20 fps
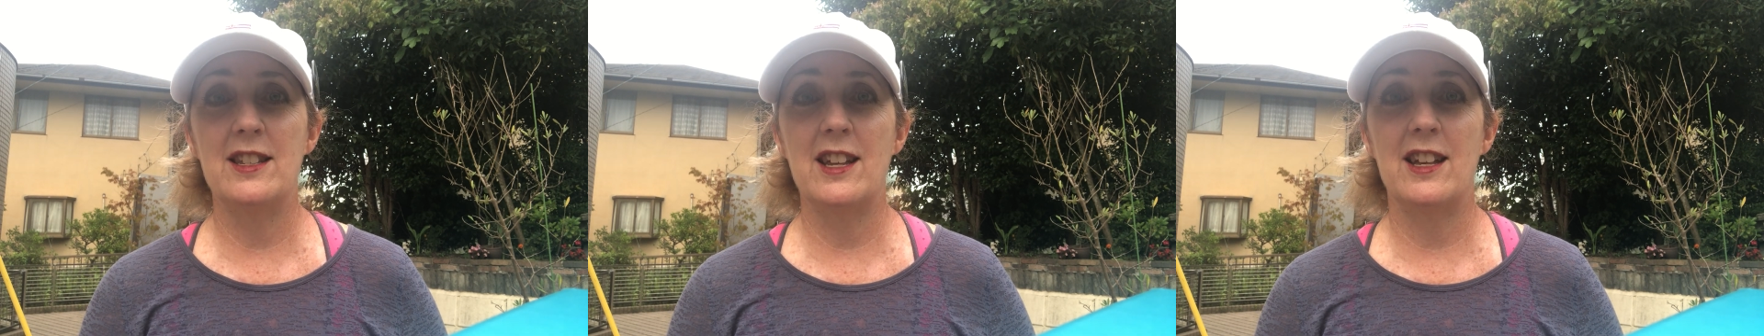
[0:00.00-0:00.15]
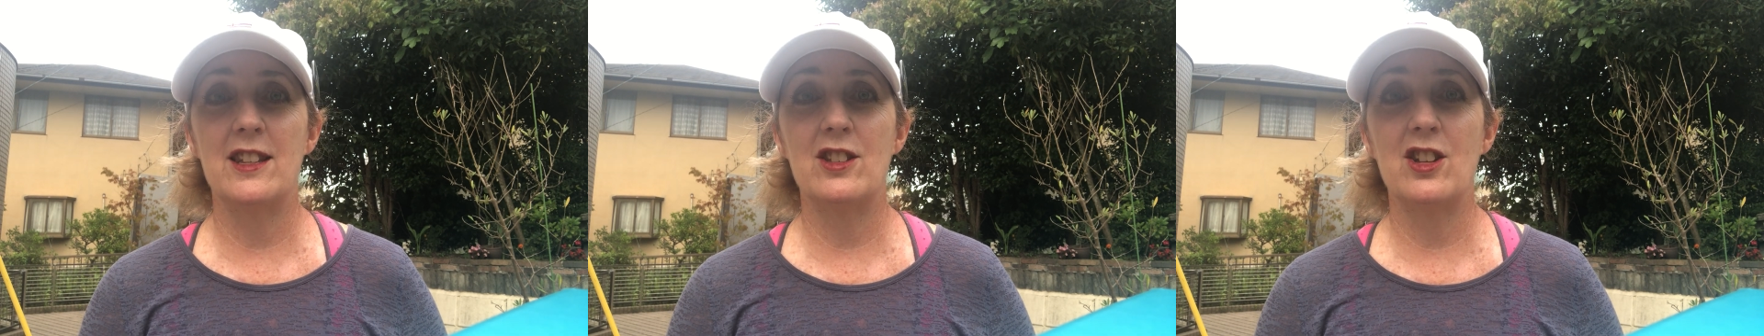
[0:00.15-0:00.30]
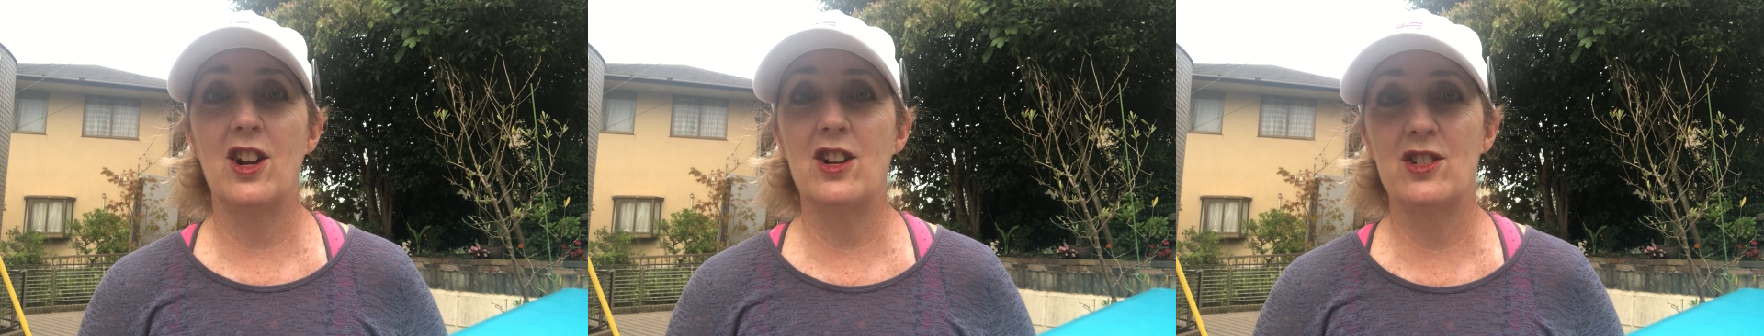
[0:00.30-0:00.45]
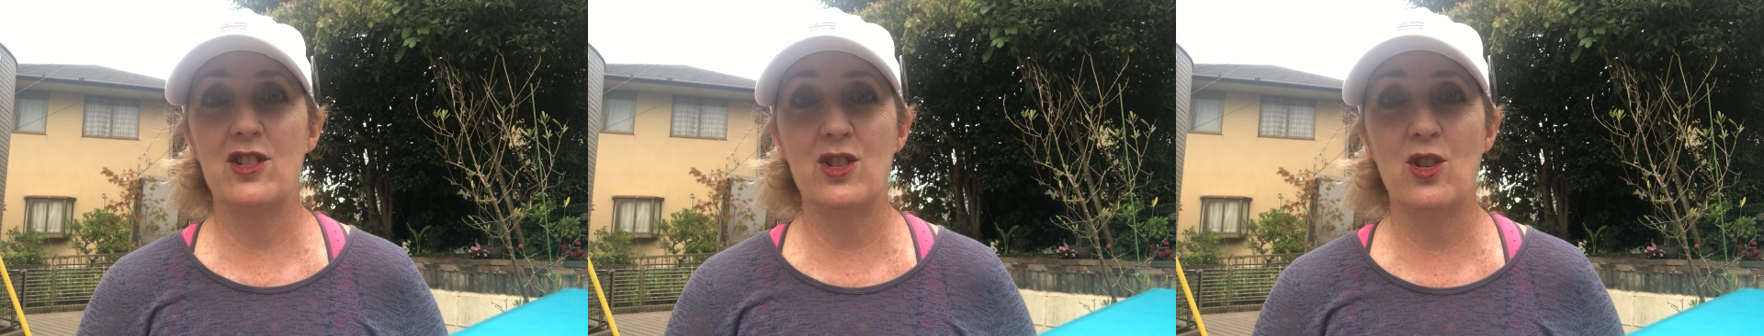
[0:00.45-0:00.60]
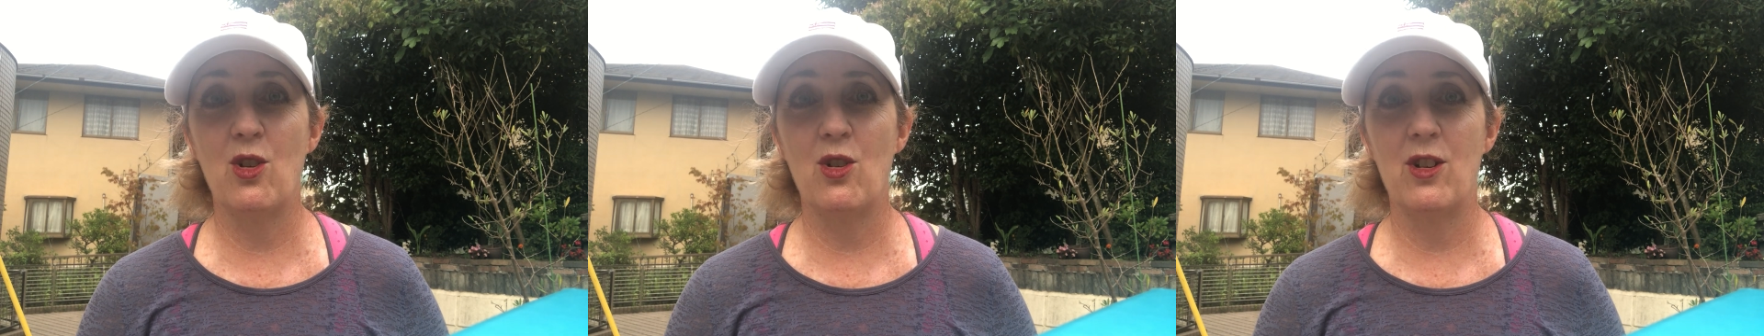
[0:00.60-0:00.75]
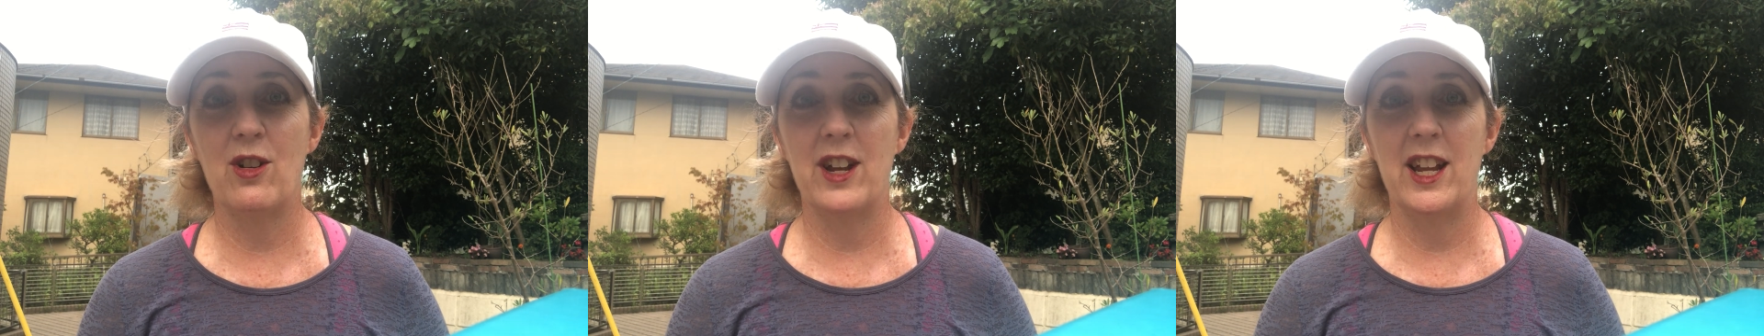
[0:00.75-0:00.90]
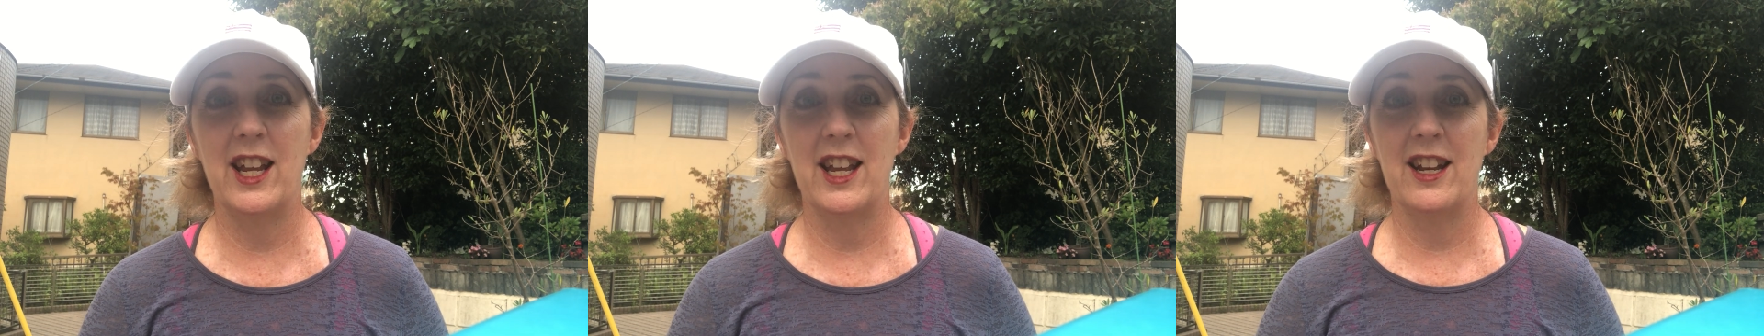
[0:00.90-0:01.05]
and talk
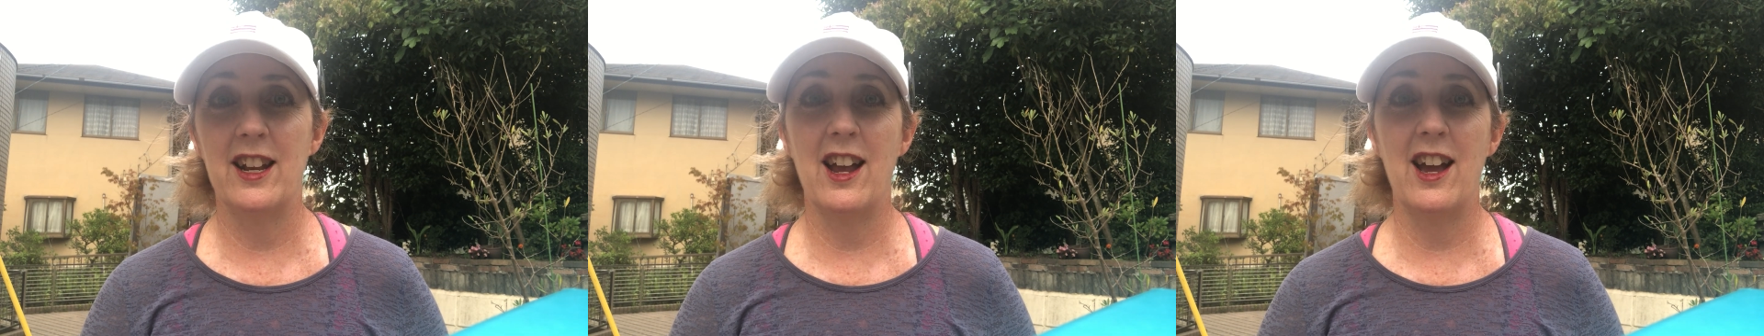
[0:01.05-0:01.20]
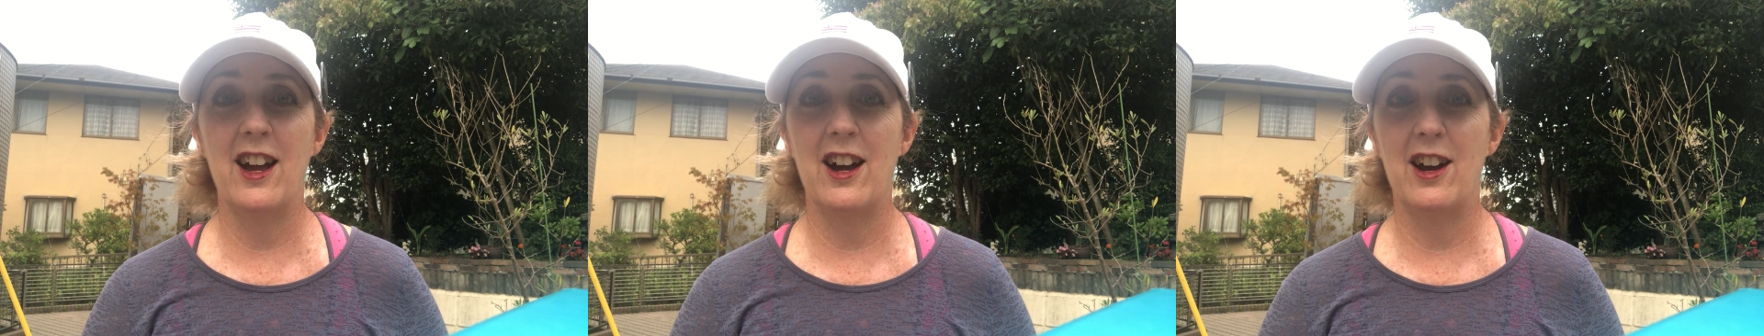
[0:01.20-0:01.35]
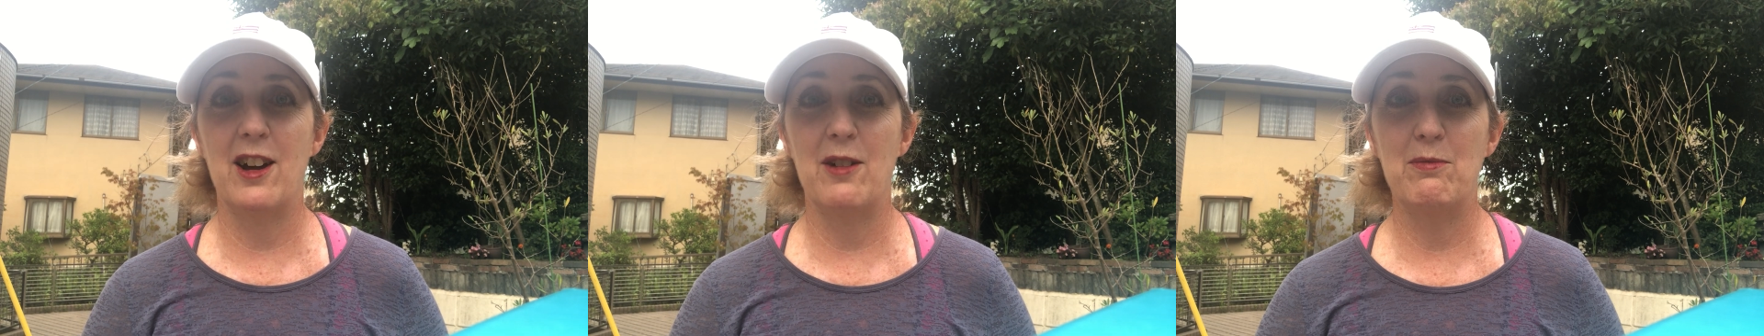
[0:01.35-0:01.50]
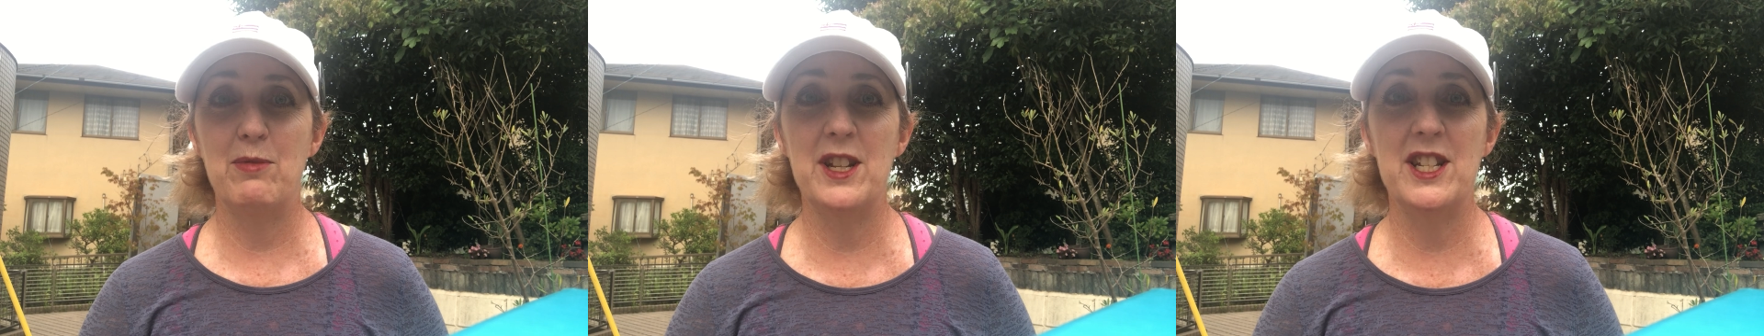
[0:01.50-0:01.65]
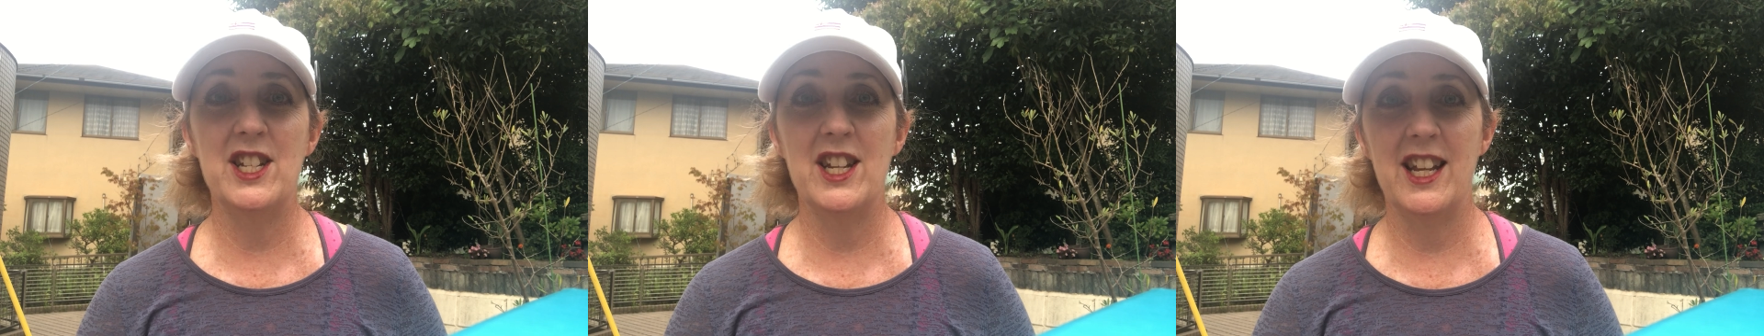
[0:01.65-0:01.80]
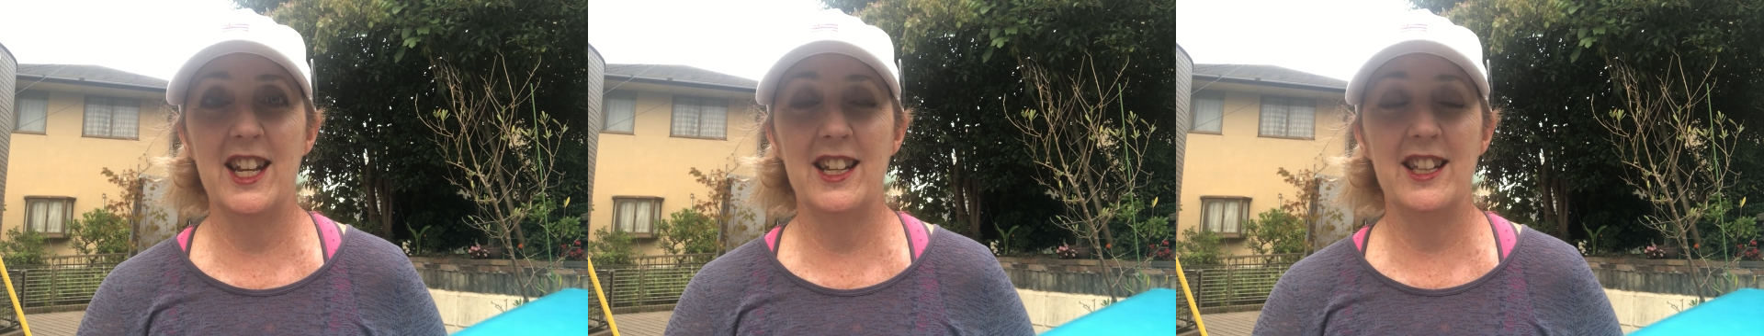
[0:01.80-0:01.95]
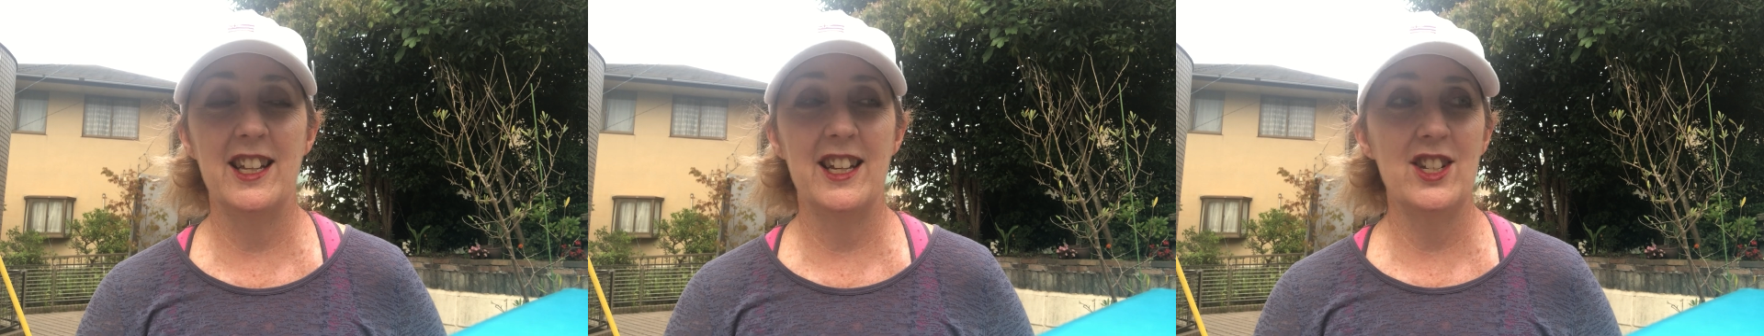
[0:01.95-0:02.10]
story in pidgin
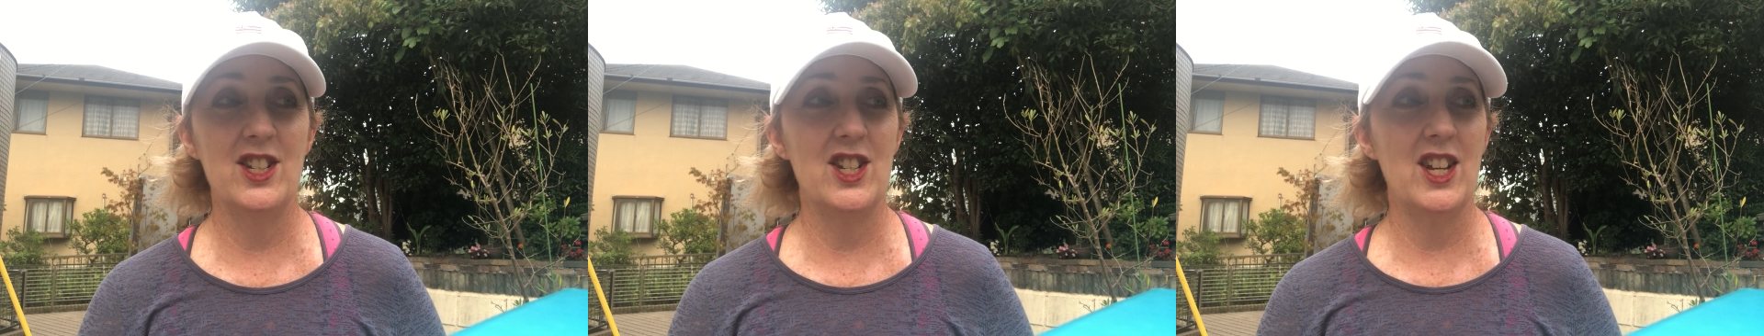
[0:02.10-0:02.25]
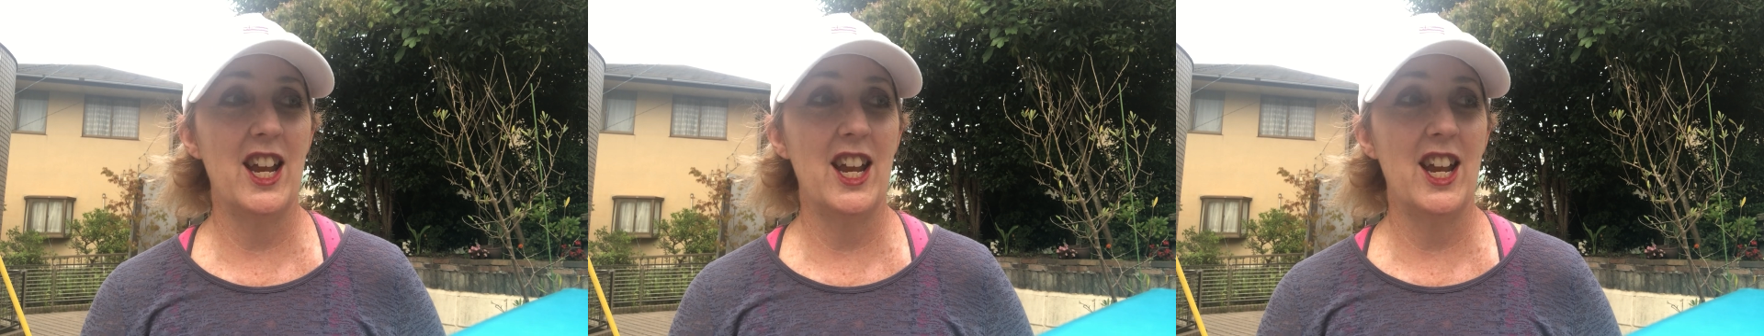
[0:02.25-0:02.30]
English.